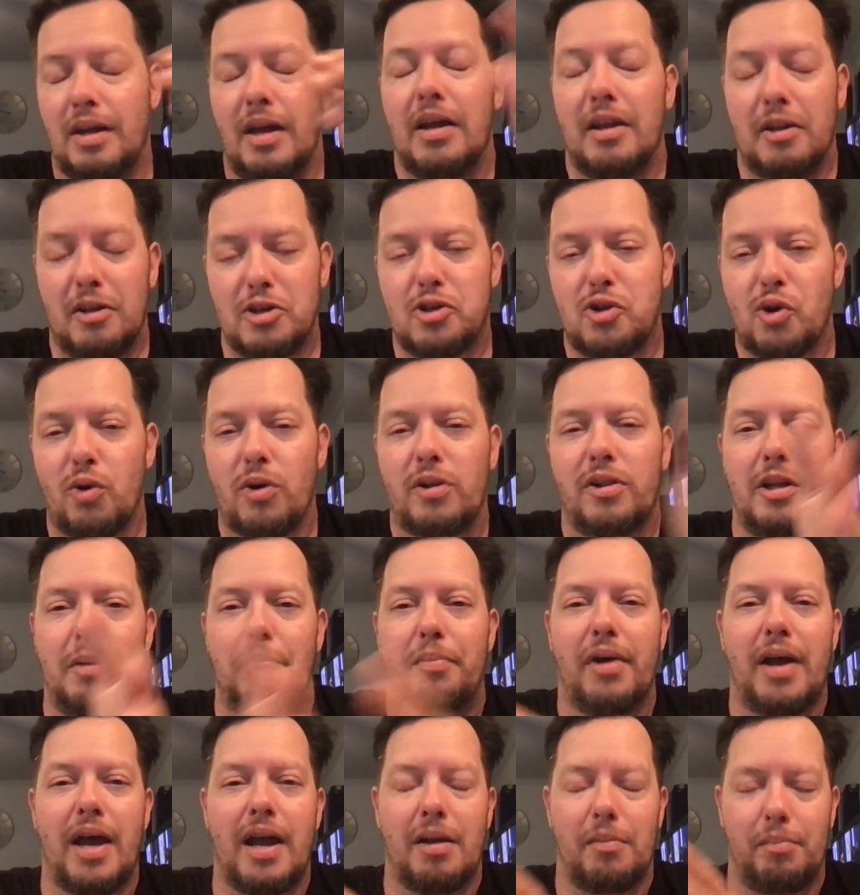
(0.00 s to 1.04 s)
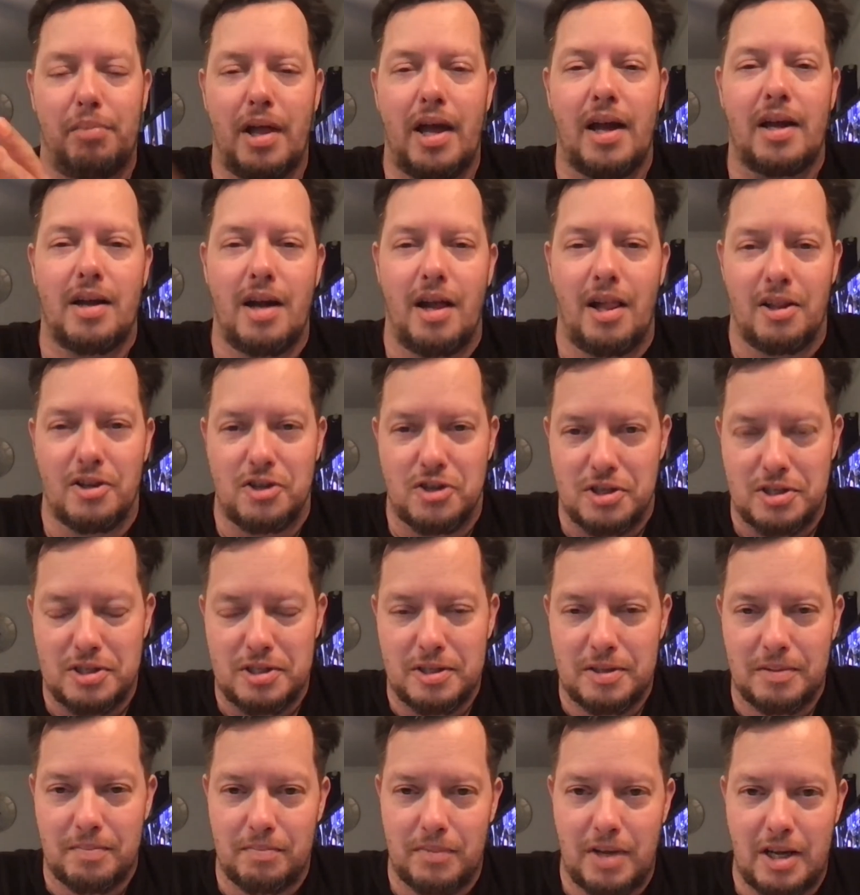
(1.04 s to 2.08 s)
historically black colleges,
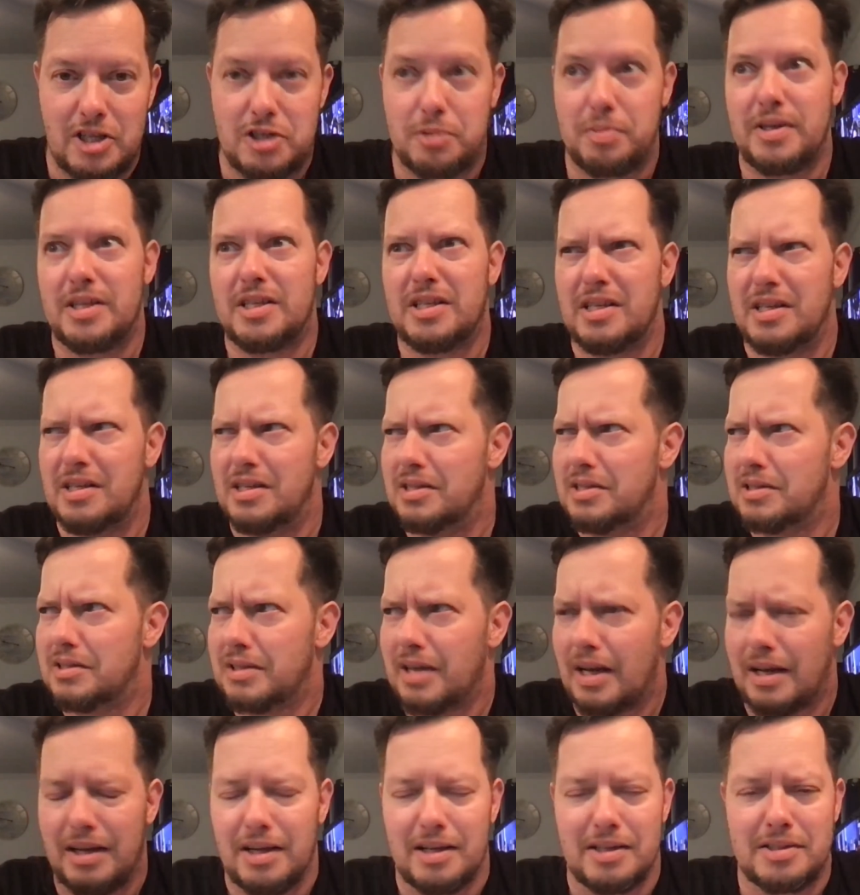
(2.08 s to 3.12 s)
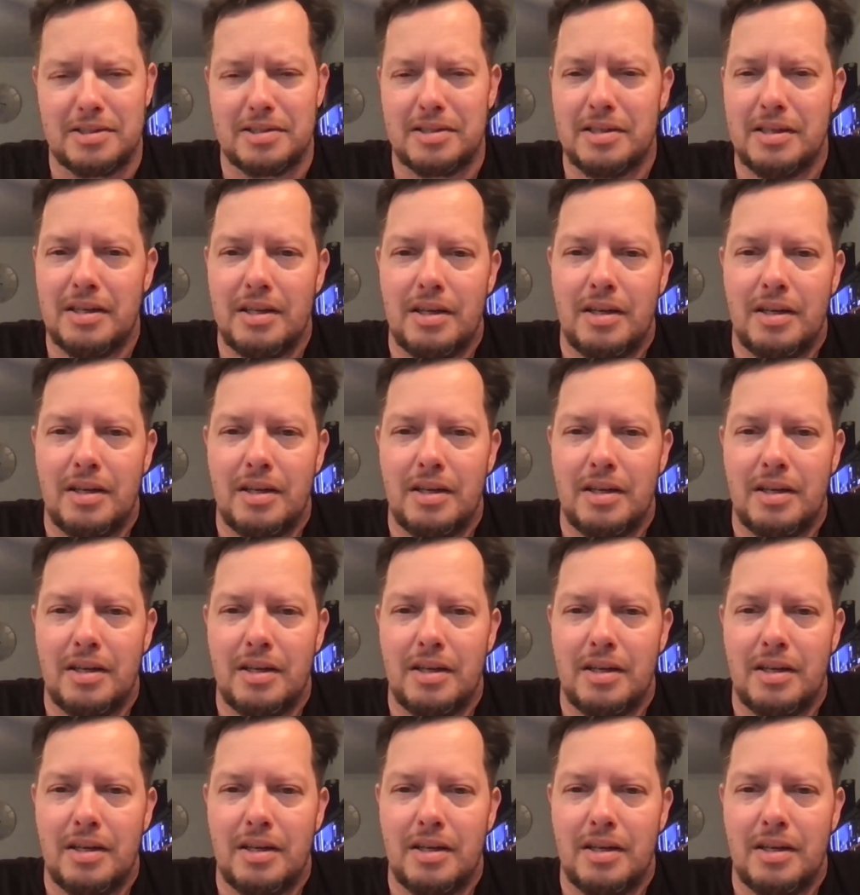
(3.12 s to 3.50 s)
HBCs, I guess.